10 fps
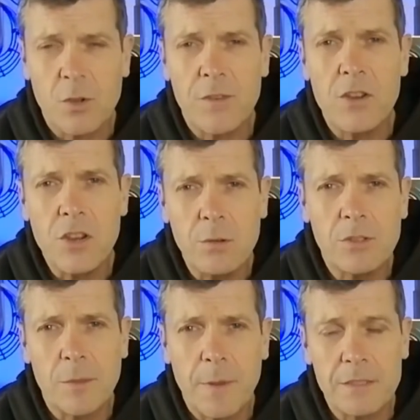So if you're new
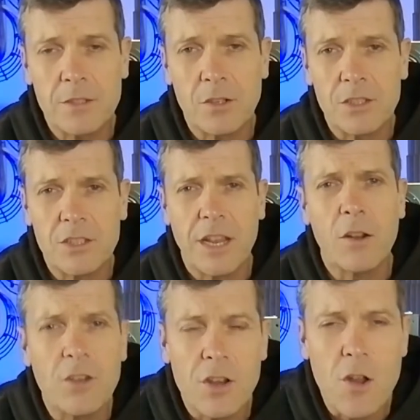to the pentatonic
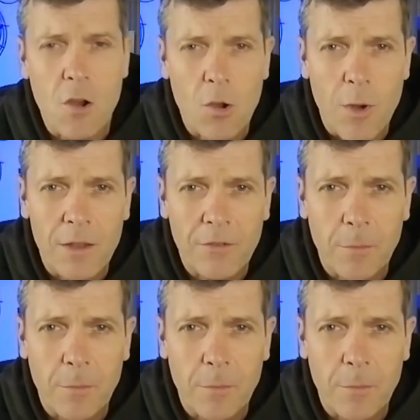scale or you're not quite